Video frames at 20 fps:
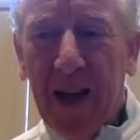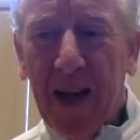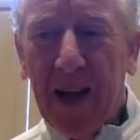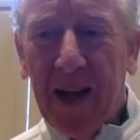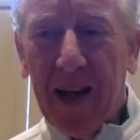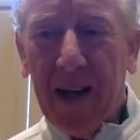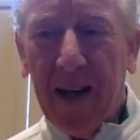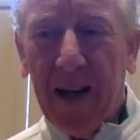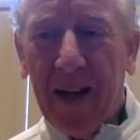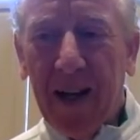
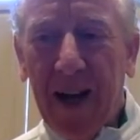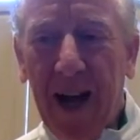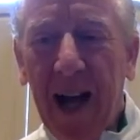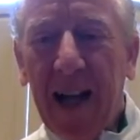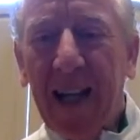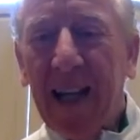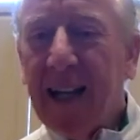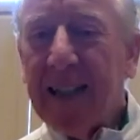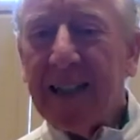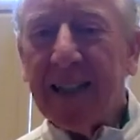I
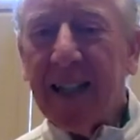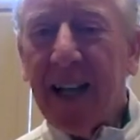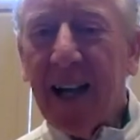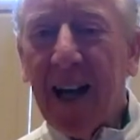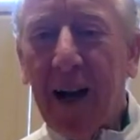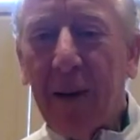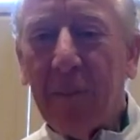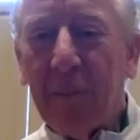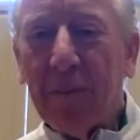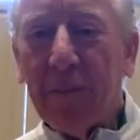can't
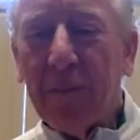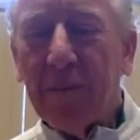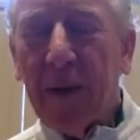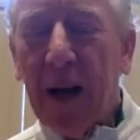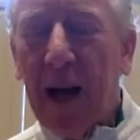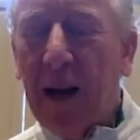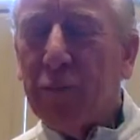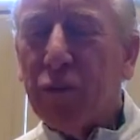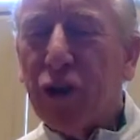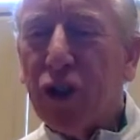say
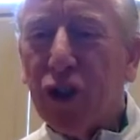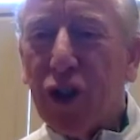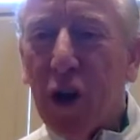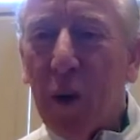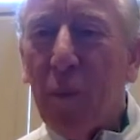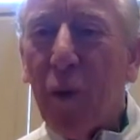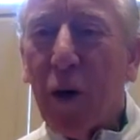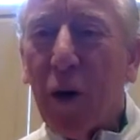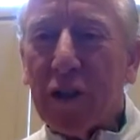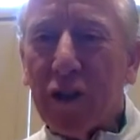I'm
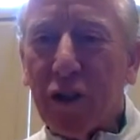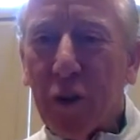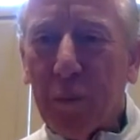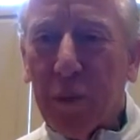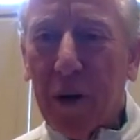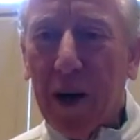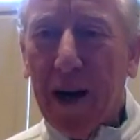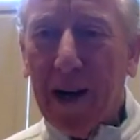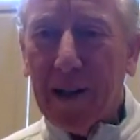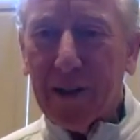somewhat
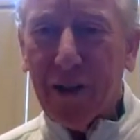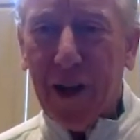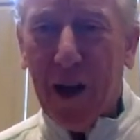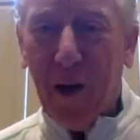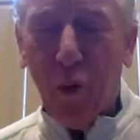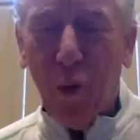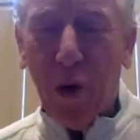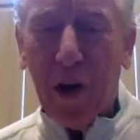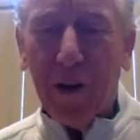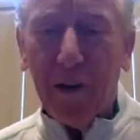surprised how
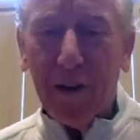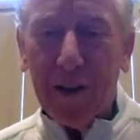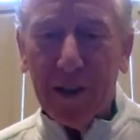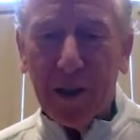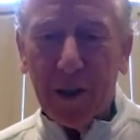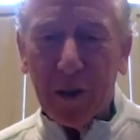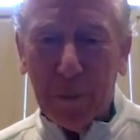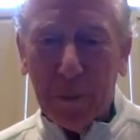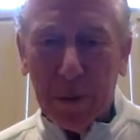well he's